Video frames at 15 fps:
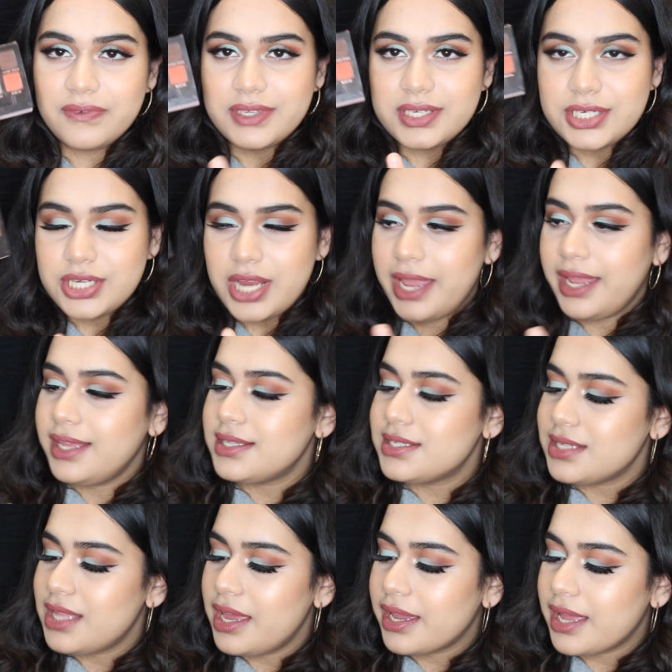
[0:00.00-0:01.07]
of the
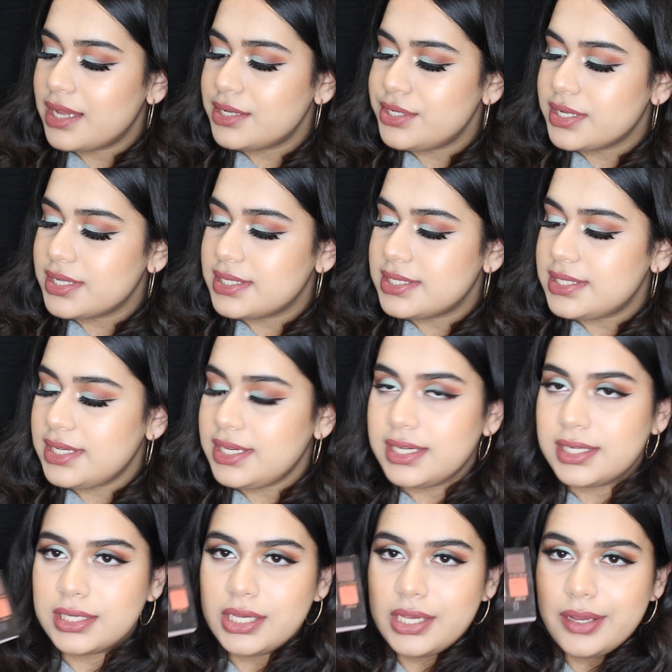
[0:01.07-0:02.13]
shades, like as you can
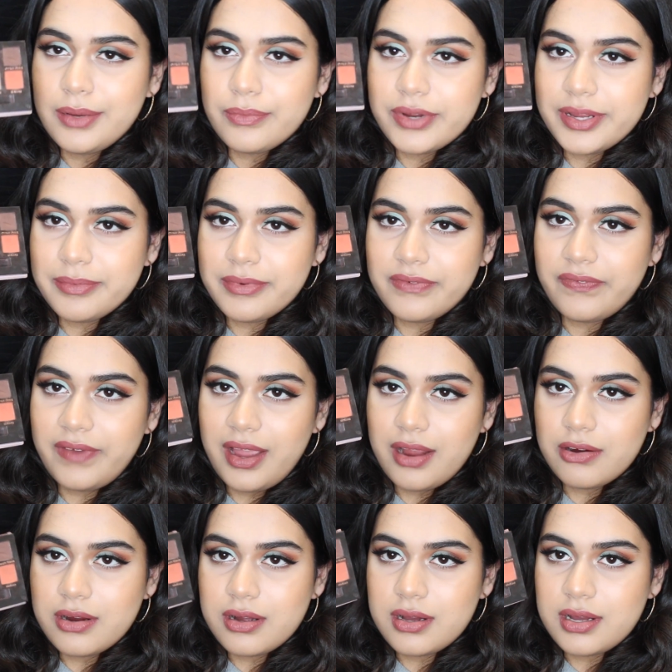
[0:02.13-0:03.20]
see,
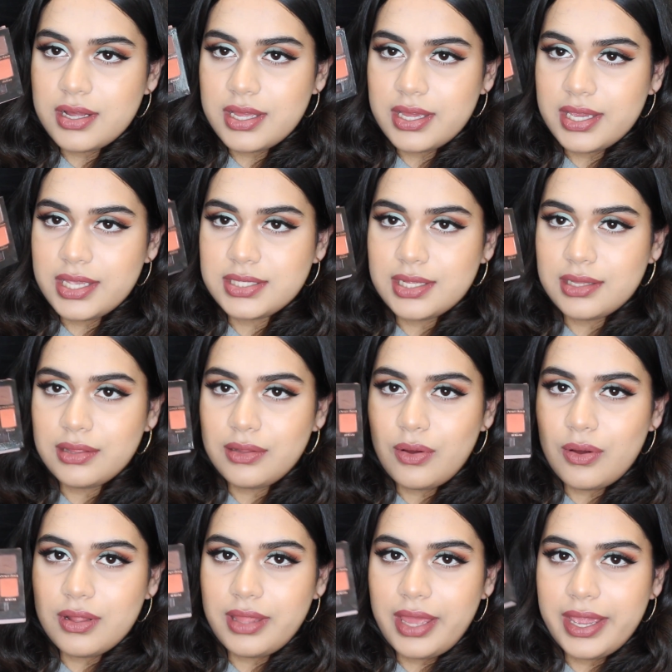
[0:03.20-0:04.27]
Primavera is a
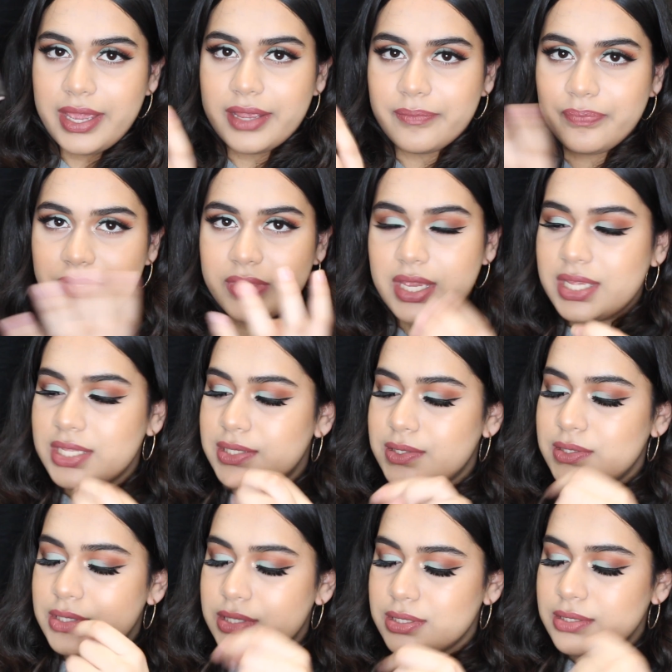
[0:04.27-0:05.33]
lot,
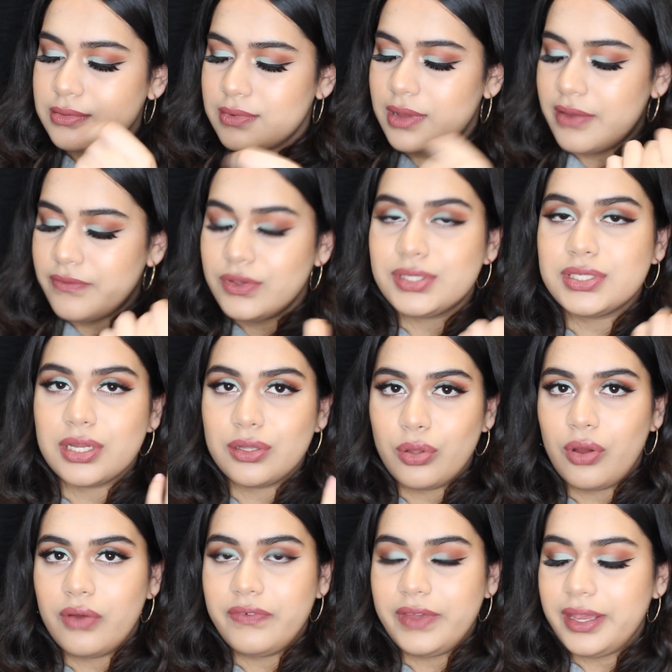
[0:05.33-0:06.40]
I've used a
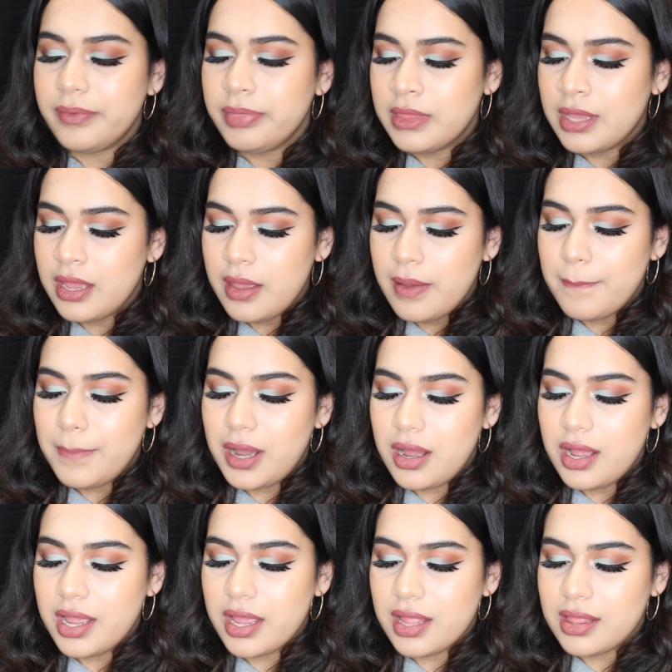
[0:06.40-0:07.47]
lot of it,
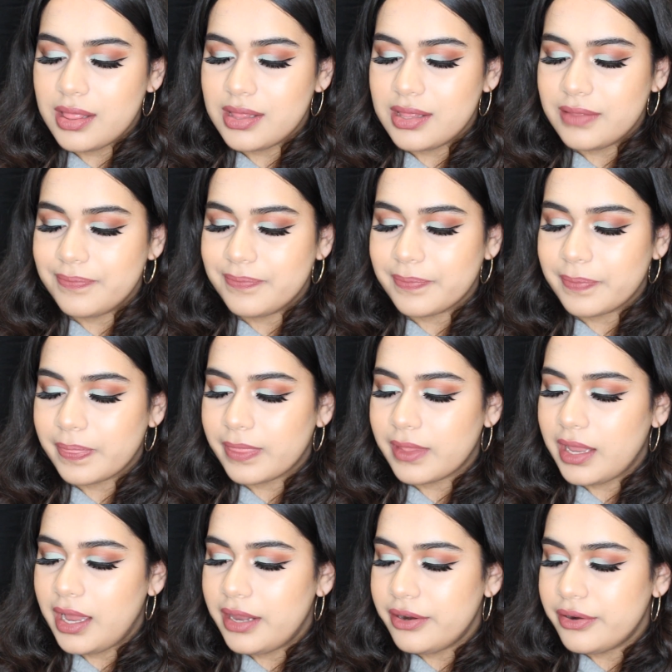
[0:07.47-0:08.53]
but
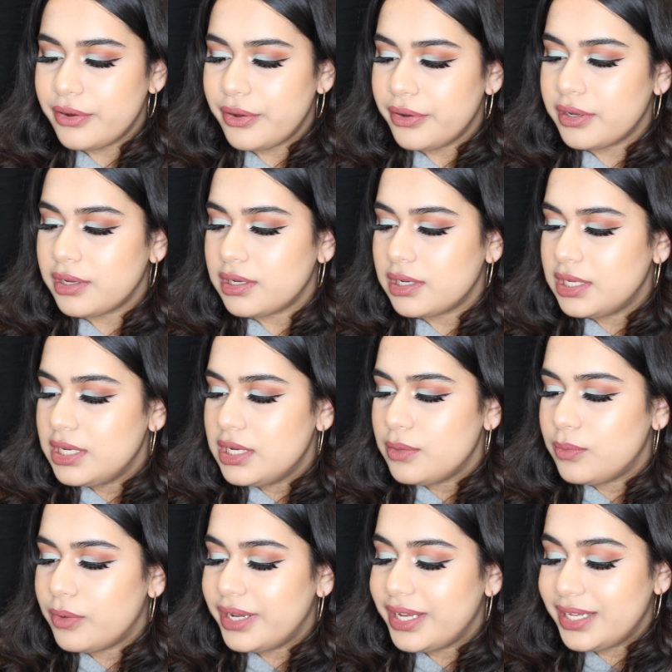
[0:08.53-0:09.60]
I don't know
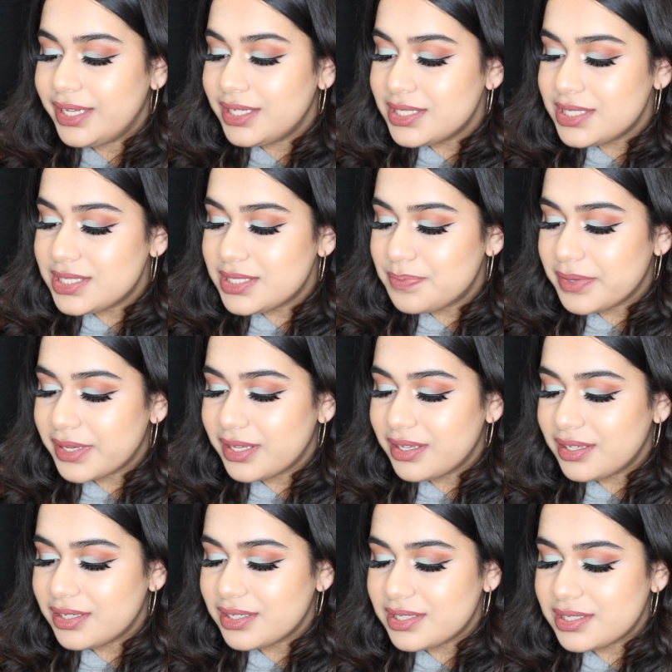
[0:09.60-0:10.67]
what it is,
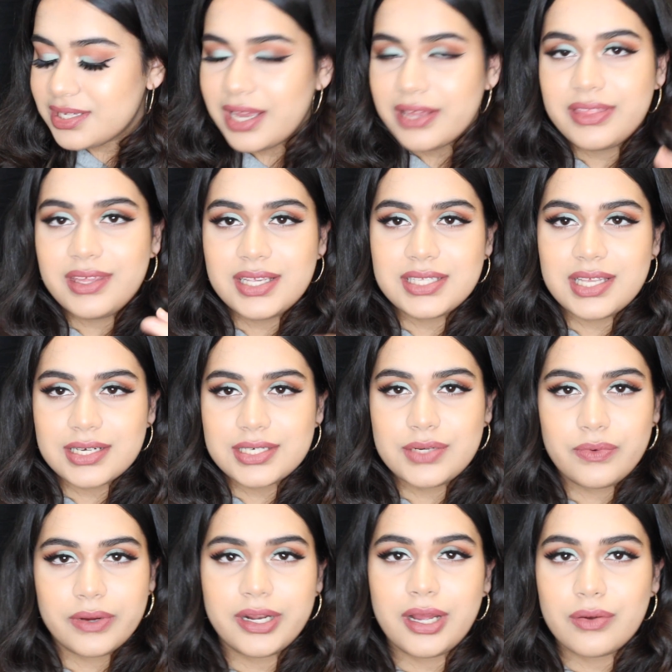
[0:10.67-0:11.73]
because these actually
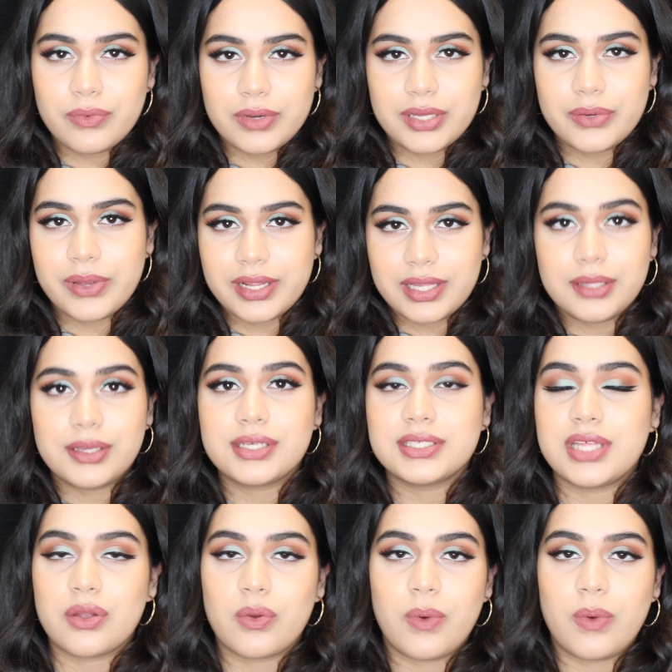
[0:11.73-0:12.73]
run out really quickly because they're